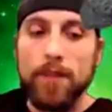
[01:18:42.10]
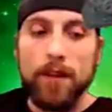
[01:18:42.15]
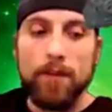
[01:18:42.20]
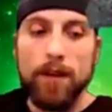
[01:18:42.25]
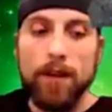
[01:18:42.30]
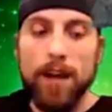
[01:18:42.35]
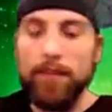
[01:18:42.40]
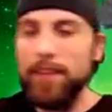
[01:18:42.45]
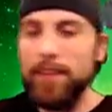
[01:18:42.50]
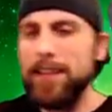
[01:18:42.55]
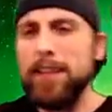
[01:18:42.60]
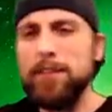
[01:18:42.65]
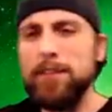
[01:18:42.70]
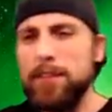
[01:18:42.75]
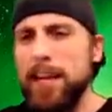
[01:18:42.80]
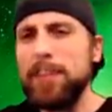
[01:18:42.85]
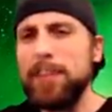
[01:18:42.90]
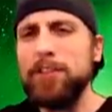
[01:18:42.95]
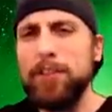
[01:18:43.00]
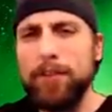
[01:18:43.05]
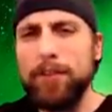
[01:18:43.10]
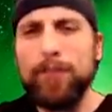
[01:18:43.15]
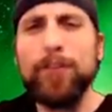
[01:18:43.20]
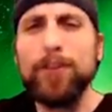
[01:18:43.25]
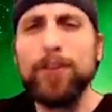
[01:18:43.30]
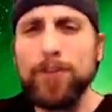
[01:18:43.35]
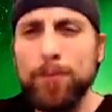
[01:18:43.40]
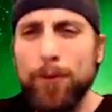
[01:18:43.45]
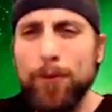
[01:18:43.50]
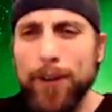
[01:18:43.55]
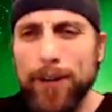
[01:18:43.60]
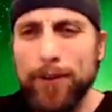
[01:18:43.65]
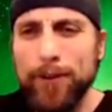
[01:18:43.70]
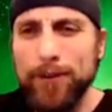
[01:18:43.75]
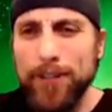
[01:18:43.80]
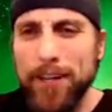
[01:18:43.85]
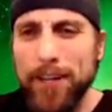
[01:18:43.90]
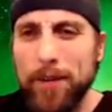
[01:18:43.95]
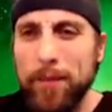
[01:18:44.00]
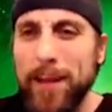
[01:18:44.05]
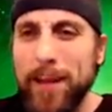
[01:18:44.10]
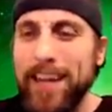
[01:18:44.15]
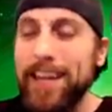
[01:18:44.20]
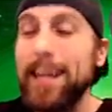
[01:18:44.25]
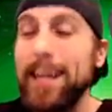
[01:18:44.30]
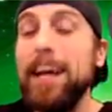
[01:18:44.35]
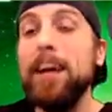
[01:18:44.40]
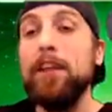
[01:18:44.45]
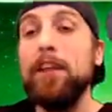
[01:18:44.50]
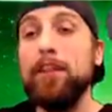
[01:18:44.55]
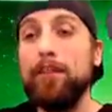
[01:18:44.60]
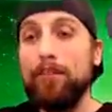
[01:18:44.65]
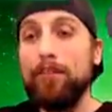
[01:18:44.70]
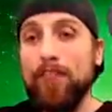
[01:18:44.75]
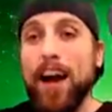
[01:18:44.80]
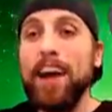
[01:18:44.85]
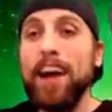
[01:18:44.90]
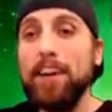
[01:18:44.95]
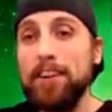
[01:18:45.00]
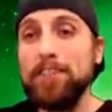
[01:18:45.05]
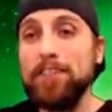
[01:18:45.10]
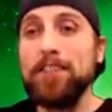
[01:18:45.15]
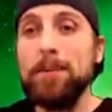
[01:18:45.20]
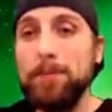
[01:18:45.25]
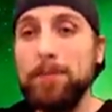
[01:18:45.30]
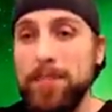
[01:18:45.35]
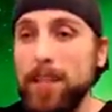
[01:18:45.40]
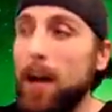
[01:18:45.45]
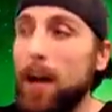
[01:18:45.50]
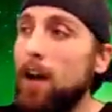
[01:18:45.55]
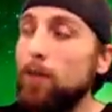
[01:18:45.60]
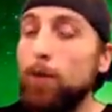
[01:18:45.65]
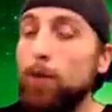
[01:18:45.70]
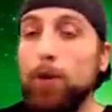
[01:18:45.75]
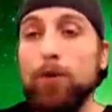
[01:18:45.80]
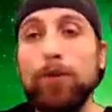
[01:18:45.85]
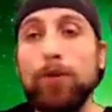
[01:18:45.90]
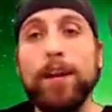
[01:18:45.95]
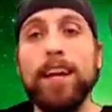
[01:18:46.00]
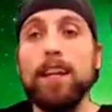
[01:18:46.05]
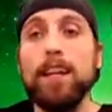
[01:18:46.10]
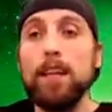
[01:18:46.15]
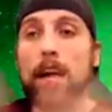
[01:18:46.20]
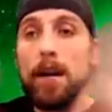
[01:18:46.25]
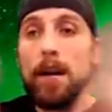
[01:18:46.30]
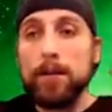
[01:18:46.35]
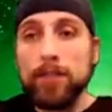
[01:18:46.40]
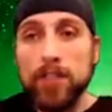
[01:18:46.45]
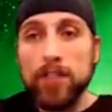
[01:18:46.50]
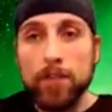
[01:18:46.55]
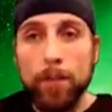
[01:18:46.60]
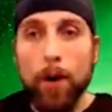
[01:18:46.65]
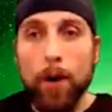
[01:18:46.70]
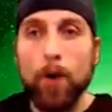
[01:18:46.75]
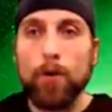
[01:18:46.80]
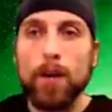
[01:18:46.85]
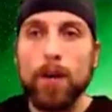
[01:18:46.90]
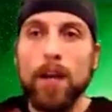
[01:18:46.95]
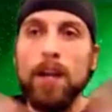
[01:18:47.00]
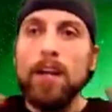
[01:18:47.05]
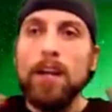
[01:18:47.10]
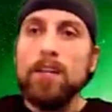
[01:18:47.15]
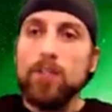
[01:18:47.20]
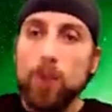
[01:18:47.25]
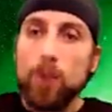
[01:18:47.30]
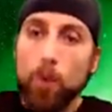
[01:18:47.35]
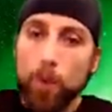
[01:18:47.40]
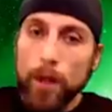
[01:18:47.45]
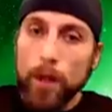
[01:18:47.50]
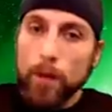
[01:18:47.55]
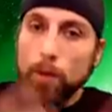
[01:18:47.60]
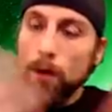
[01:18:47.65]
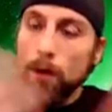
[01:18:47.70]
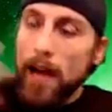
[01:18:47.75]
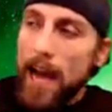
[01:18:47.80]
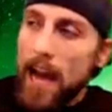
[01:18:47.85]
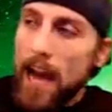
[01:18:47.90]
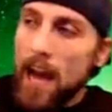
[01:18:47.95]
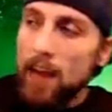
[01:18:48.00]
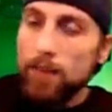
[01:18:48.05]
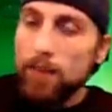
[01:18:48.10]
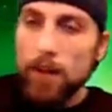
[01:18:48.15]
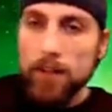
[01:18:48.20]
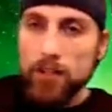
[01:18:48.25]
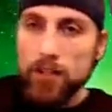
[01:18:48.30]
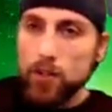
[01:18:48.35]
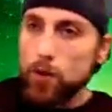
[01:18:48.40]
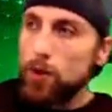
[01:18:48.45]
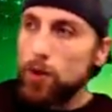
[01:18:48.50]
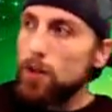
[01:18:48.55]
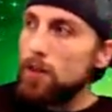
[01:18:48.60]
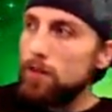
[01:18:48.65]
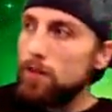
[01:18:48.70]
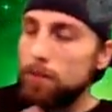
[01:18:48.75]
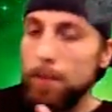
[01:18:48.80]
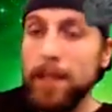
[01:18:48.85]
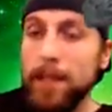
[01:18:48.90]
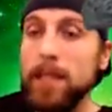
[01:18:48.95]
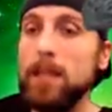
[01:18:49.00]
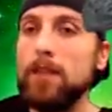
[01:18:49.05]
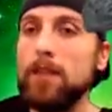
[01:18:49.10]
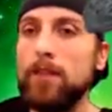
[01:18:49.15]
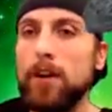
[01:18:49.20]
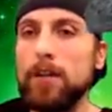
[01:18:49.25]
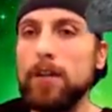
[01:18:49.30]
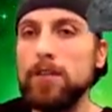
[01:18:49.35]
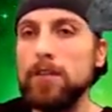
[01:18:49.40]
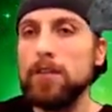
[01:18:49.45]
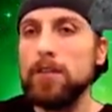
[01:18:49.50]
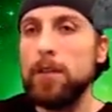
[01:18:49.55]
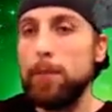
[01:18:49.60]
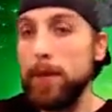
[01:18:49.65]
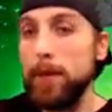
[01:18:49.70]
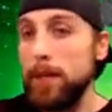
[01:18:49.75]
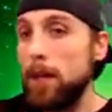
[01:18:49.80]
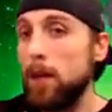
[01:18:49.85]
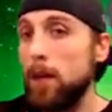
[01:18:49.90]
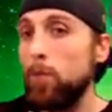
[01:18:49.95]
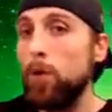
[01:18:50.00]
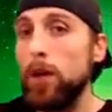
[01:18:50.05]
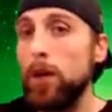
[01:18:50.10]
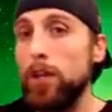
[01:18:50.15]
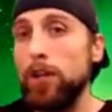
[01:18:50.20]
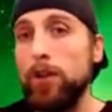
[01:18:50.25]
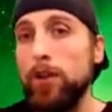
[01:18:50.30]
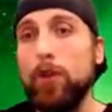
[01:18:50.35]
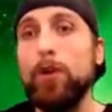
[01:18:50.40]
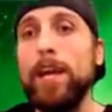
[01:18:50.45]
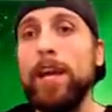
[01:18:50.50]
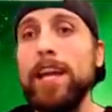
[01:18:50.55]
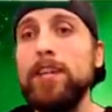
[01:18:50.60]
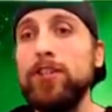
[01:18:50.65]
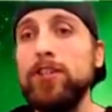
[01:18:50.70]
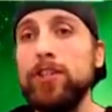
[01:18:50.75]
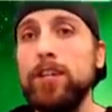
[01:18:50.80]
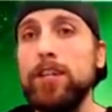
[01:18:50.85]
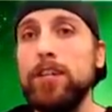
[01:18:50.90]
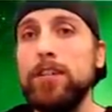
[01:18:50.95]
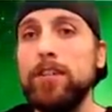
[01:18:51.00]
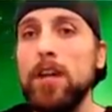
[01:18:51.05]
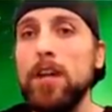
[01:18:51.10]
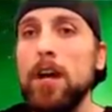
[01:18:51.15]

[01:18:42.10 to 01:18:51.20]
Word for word: I think that was actually the first point I was going to make. The fires themselves will create a lot of smoke. So we will have a sort of, many of us, depending on what your location is,